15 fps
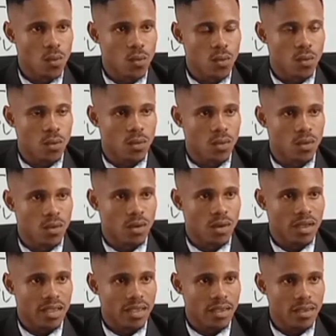U,
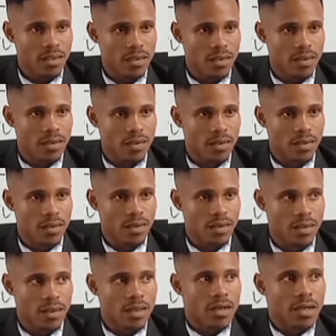E.
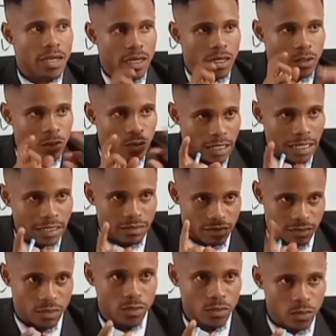
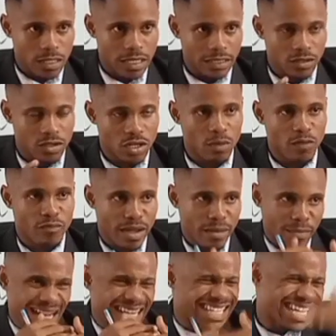Still look at the shape of
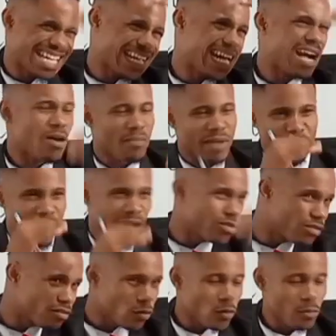my mouth, like how my
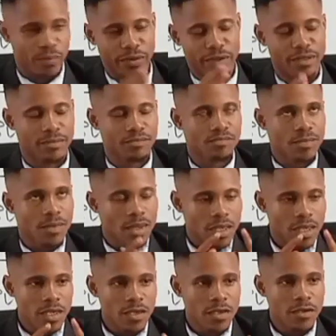mouth is opening.
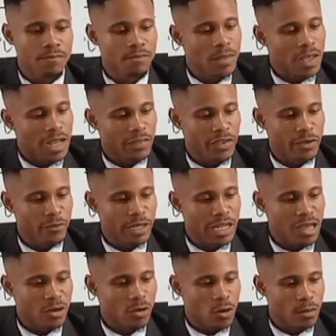E, and then we
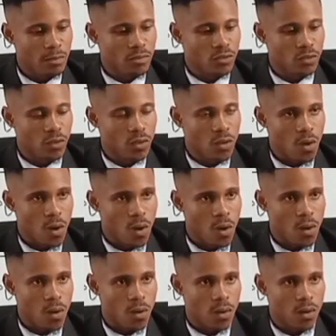now come to
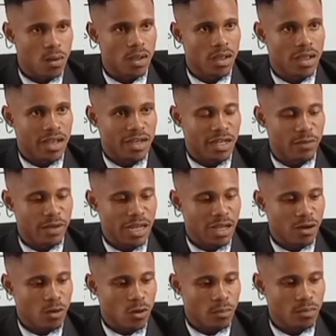O, then we
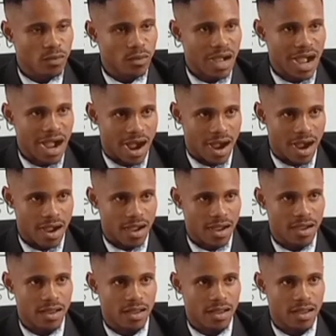now come to Ah.